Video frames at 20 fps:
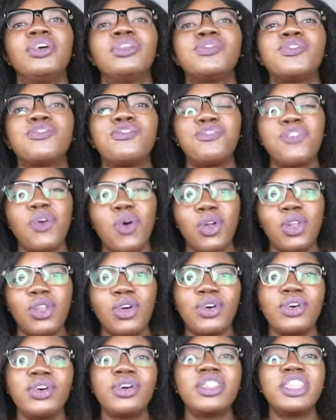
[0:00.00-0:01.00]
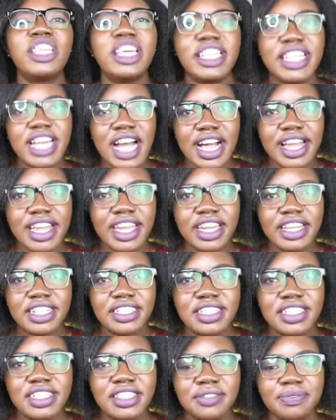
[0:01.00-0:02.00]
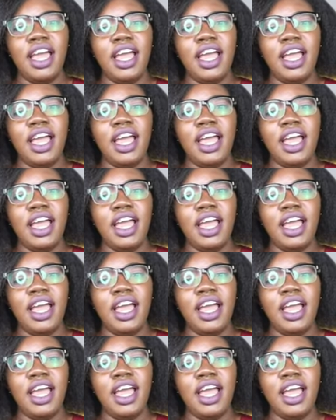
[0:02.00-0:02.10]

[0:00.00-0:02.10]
to follow the diet.